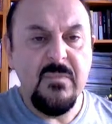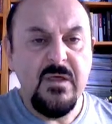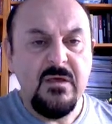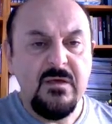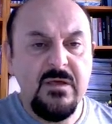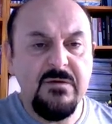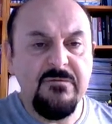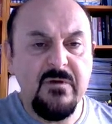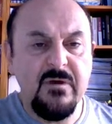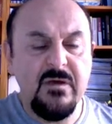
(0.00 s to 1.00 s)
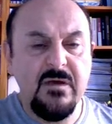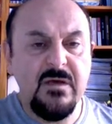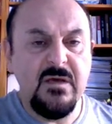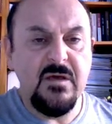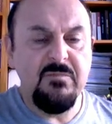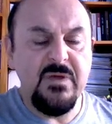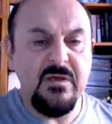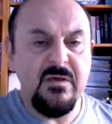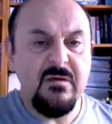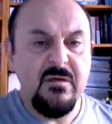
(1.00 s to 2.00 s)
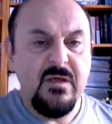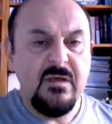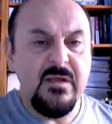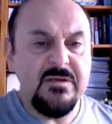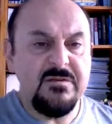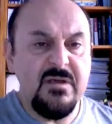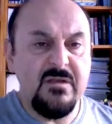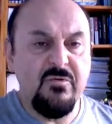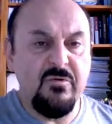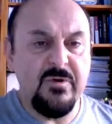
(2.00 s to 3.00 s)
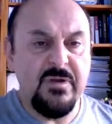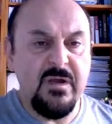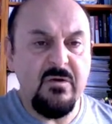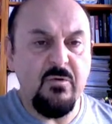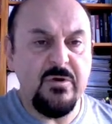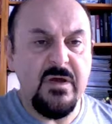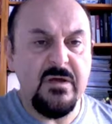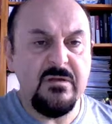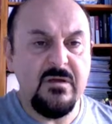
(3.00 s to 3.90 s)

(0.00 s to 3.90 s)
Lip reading: if b less than 30, okay,